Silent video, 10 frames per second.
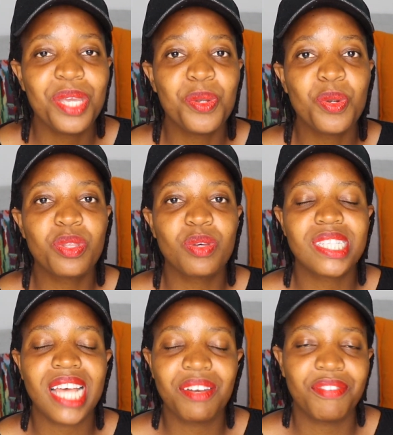You know,
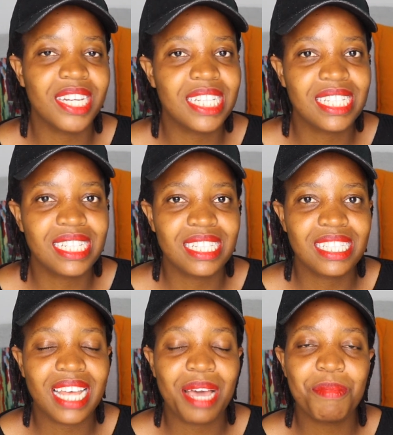those
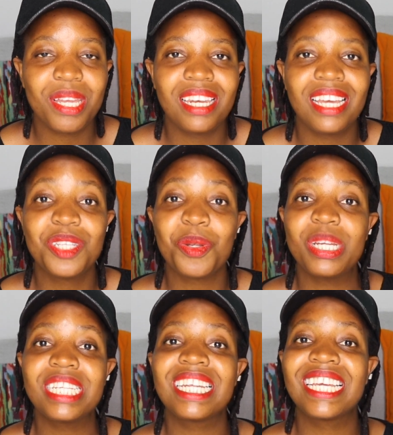advantages. I mean,
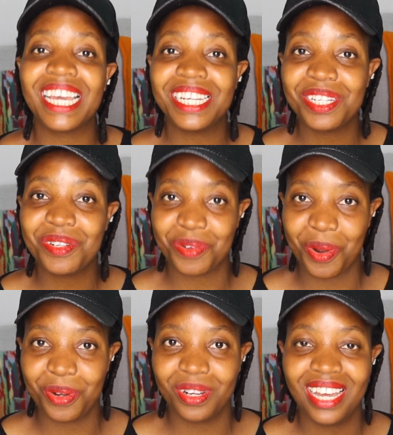don't get it
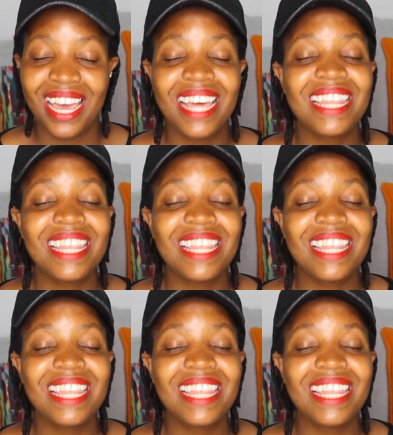wrong.